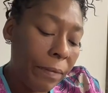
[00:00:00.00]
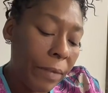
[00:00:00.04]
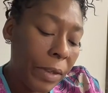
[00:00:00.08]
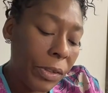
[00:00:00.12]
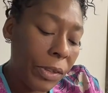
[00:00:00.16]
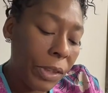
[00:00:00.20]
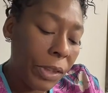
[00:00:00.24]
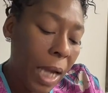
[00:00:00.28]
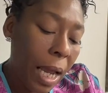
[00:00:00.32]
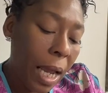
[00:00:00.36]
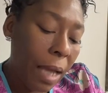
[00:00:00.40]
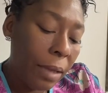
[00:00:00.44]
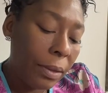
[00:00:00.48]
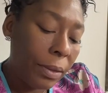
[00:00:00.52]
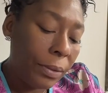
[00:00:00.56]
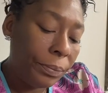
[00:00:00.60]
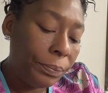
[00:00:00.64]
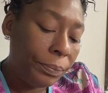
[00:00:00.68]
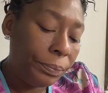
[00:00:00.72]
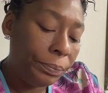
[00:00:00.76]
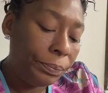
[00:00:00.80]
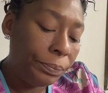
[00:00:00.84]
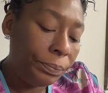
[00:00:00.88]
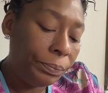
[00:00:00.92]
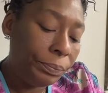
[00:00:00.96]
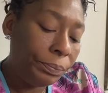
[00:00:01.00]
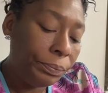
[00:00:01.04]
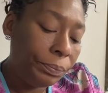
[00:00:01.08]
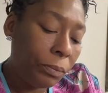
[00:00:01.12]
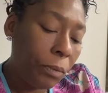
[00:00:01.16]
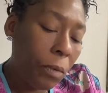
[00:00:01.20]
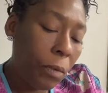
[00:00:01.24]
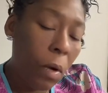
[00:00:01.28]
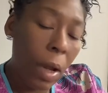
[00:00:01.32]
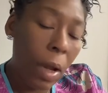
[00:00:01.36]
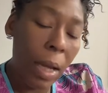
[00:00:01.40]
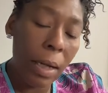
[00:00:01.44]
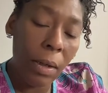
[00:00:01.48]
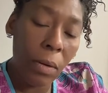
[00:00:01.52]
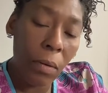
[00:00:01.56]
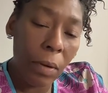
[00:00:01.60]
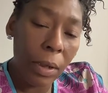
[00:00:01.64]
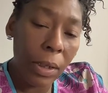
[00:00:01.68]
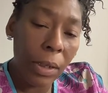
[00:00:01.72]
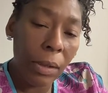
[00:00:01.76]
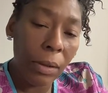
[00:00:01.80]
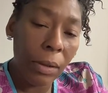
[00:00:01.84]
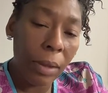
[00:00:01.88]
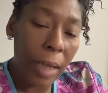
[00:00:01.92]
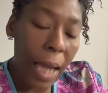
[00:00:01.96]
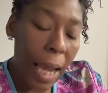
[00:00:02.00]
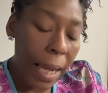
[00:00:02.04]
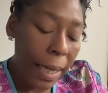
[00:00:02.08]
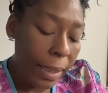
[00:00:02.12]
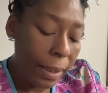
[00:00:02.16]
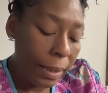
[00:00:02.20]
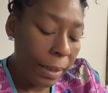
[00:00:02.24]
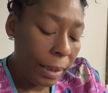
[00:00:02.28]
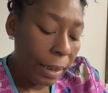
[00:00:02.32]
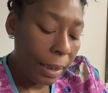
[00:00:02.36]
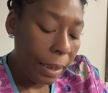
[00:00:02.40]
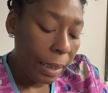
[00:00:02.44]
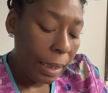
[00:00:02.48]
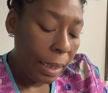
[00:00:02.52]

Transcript: of your shadow or your light.